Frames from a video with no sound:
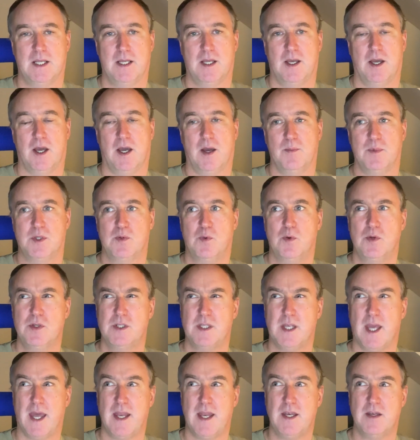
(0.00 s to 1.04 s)
Um, towards
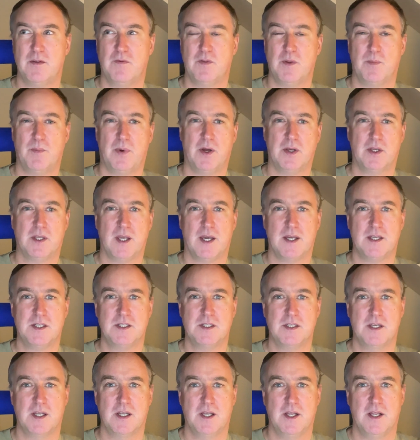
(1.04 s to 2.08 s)
the end of the
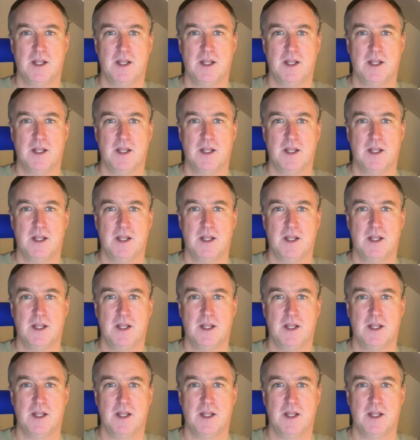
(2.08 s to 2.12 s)
podcast,